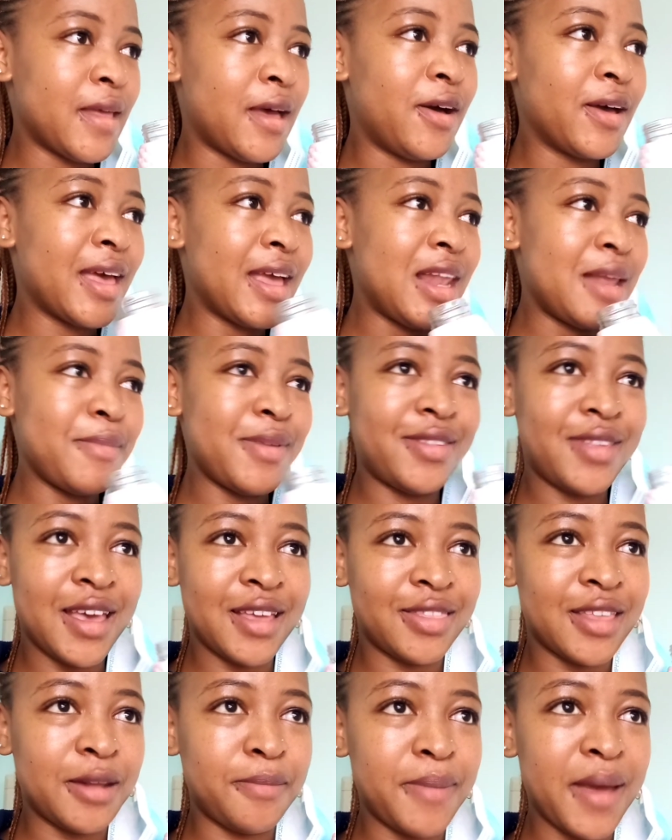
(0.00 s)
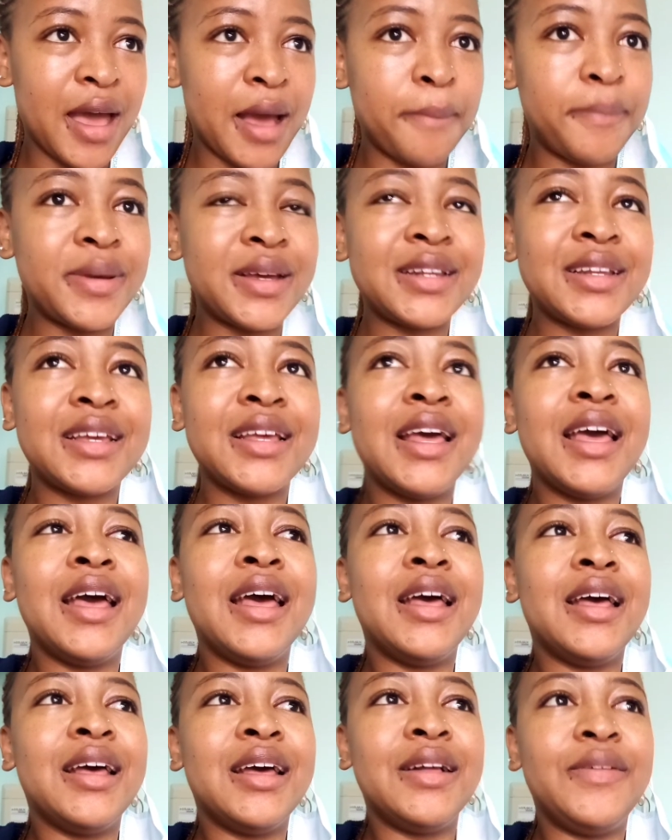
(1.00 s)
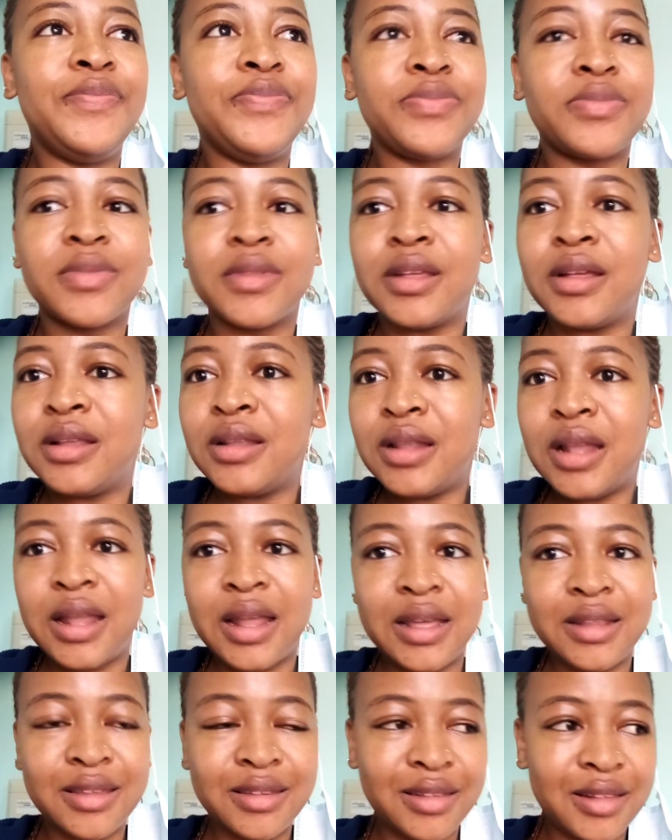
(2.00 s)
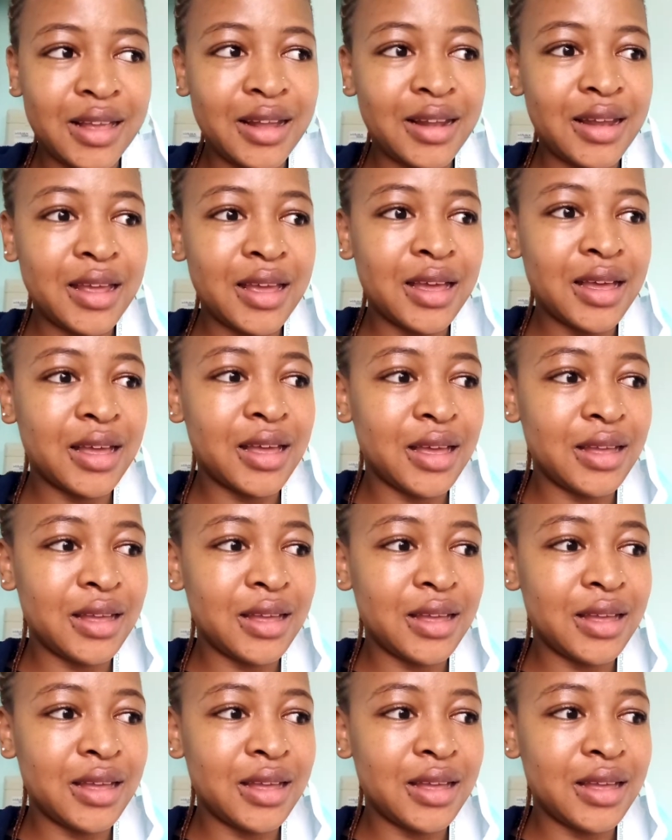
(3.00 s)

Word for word: Okay, let me take that back. But this clinic,